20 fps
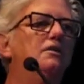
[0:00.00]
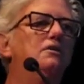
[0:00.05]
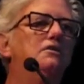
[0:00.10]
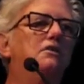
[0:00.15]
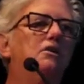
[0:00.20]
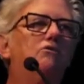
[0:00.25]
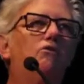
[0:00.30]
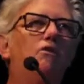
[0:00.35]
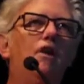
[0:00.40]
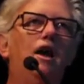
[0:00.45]

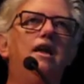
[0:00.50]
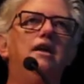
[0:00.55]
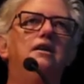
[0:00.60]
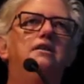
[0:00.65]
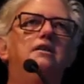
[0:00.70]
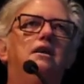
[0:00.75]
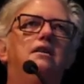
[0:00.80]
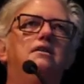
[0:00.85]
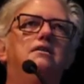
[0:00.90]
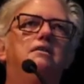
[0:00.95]

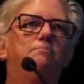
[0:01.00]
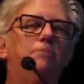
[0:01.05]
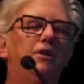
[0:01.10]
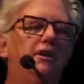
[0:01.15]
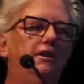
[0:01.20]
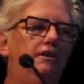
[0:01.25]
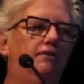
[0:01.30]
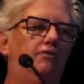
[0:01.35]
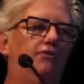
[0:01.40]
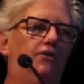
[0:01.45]
degrade and
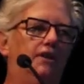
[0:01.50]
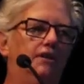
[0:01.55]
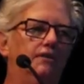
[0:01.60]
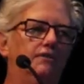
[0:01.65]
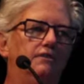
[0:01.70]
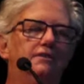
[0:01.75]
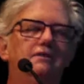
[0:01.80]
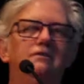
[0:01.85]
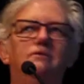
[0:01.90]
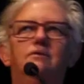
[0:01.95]
deplete things.